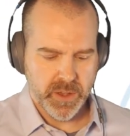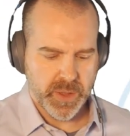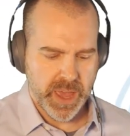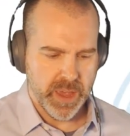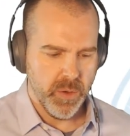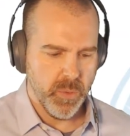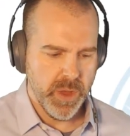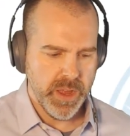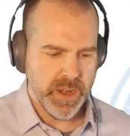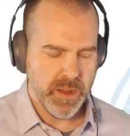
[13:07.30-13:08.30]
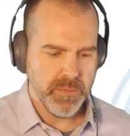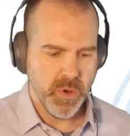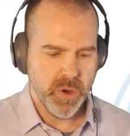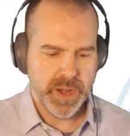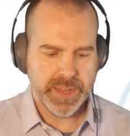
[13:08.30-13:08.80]
Okay, one
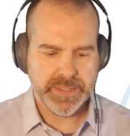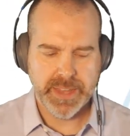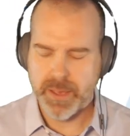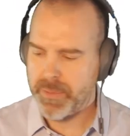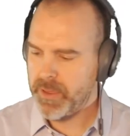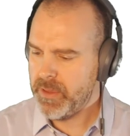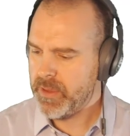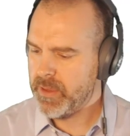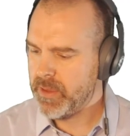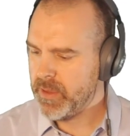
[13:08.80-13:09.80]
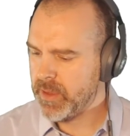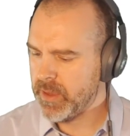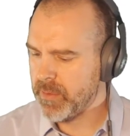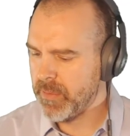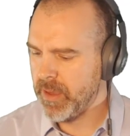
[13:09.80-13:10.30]
more example
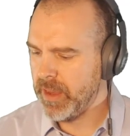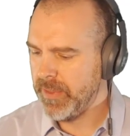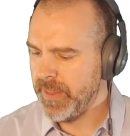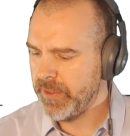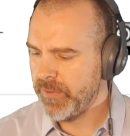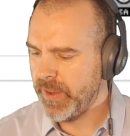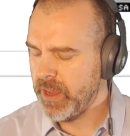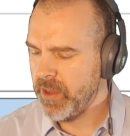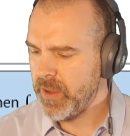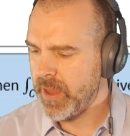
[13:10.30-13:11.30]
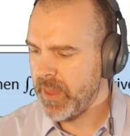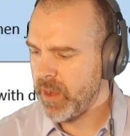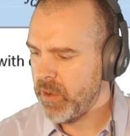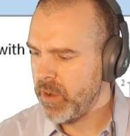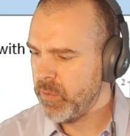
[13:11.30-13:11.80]
in this video, and
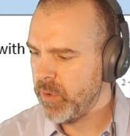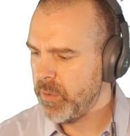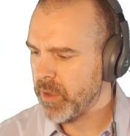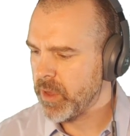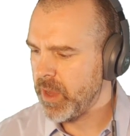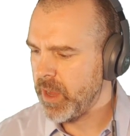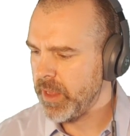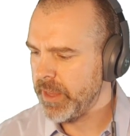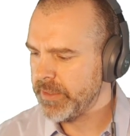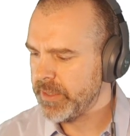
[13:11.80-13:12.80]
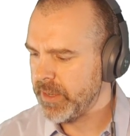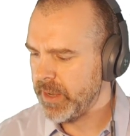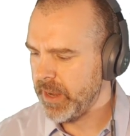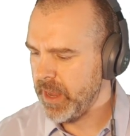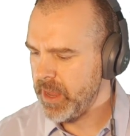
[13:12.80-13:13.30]
then we will call it a
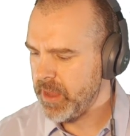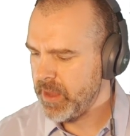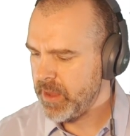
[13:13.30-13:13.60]
day.